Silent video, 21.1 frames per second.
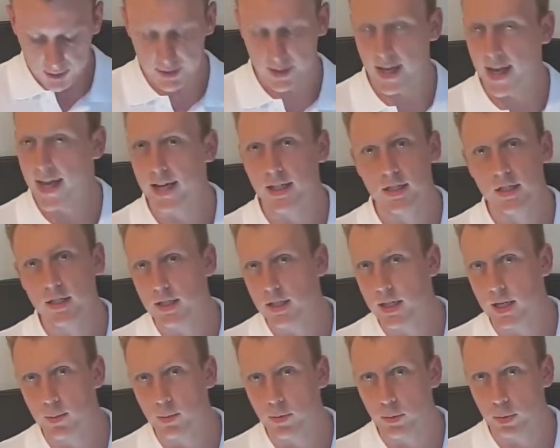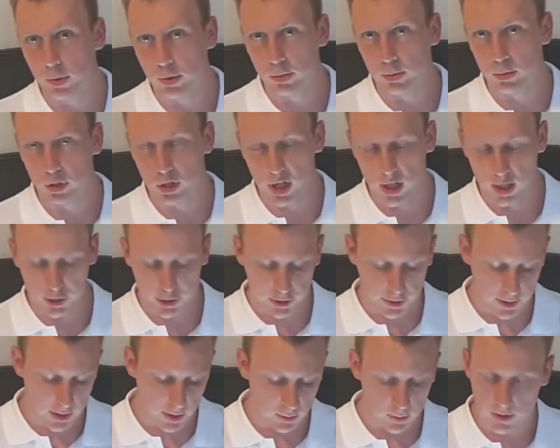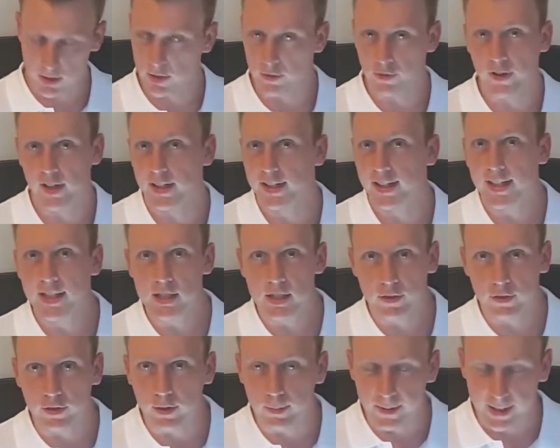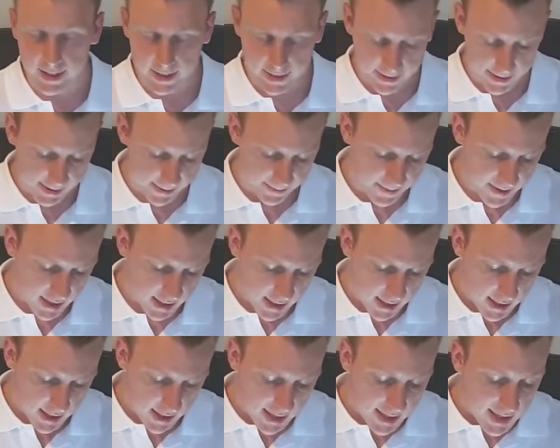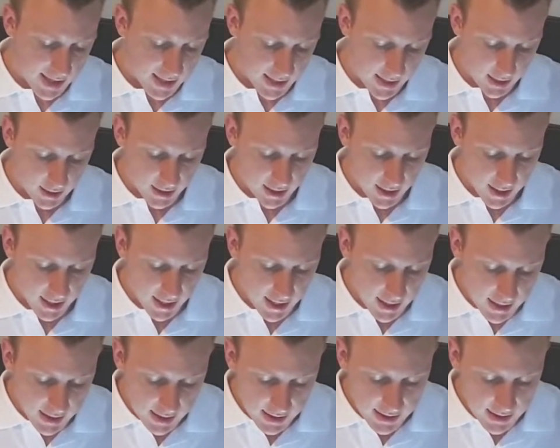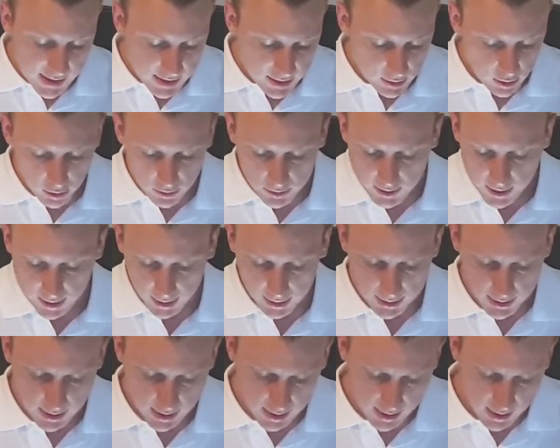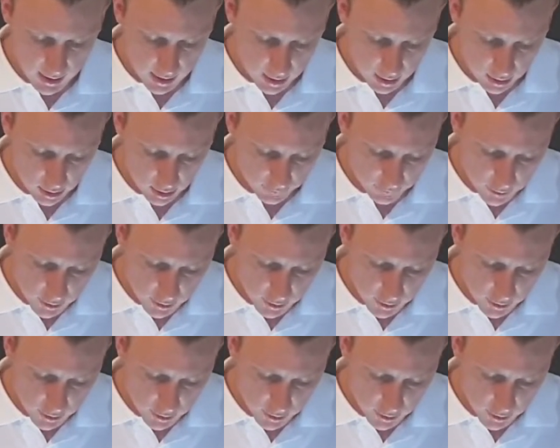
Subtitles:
so x is the number of portable chargers. Once I've found x, I've found my answer. Now, in this context here, I've got